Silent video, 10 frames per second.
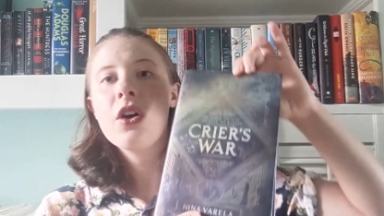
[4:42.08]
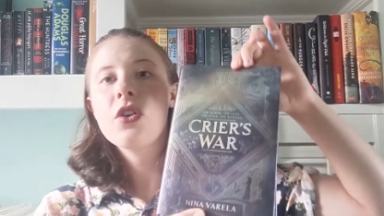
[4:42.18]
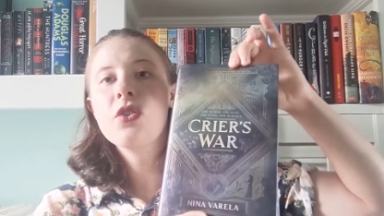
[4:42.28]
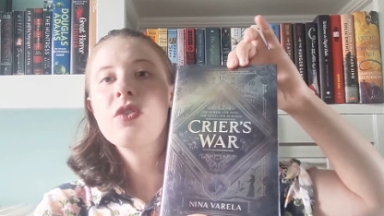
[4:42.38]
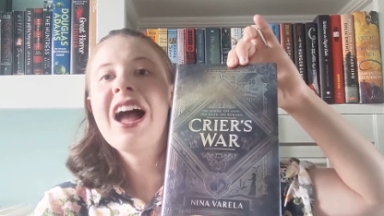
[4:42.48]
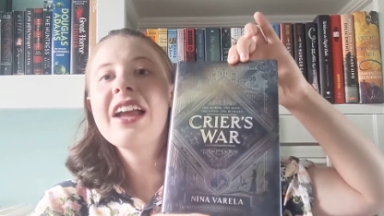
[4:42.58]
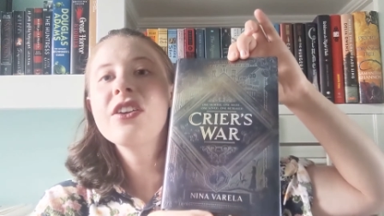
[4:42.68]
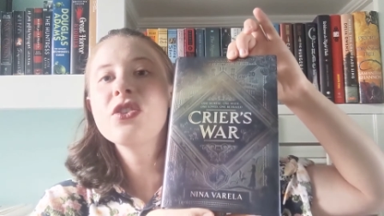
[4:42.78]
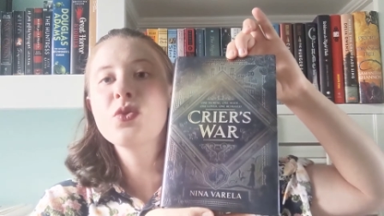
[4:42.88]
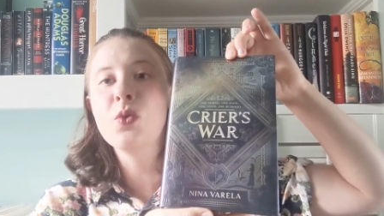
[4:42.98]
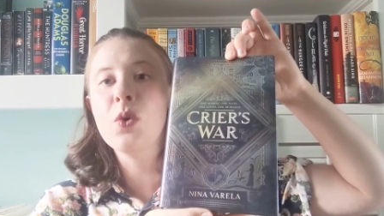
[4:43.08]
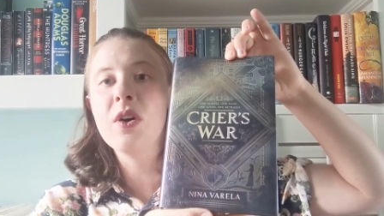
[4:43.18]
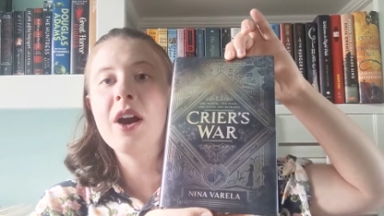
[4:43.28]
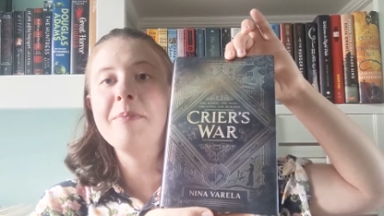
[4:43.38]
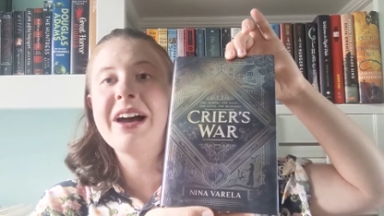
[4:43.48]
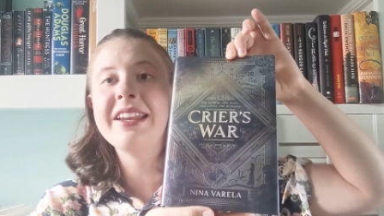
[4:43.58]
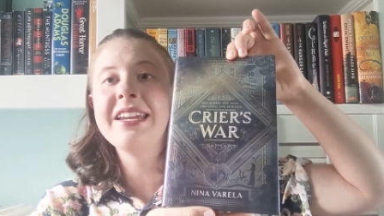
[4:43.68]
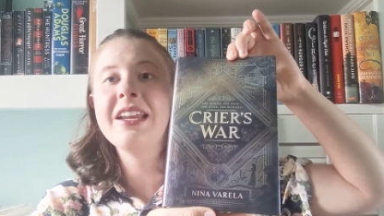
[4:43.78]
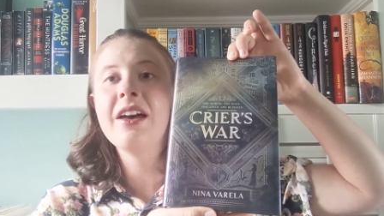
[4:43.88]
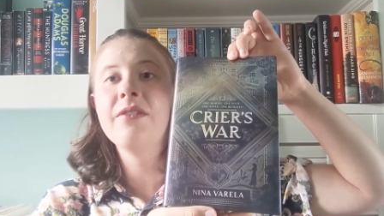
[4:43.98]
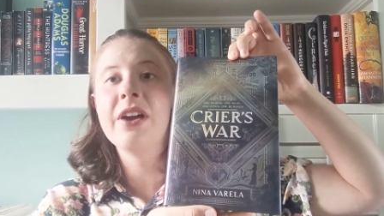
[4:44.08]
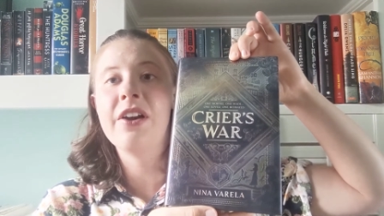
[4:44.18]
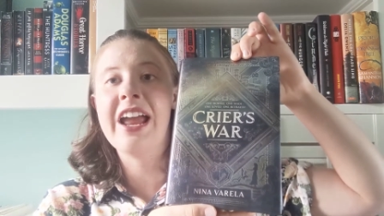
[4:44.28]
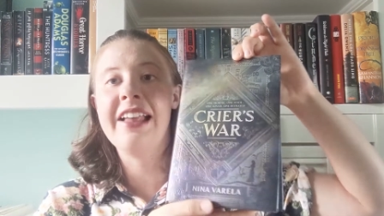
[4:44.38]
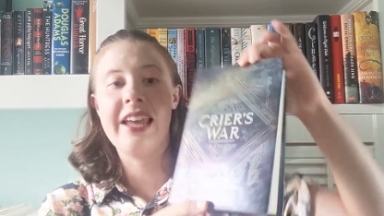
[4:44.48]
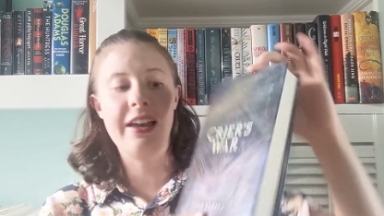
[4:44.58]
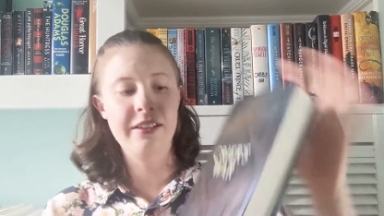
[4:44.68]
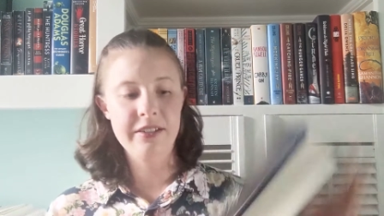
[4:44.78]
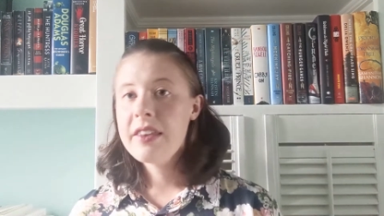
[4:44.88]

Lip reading: Crier's War by Nina Varela.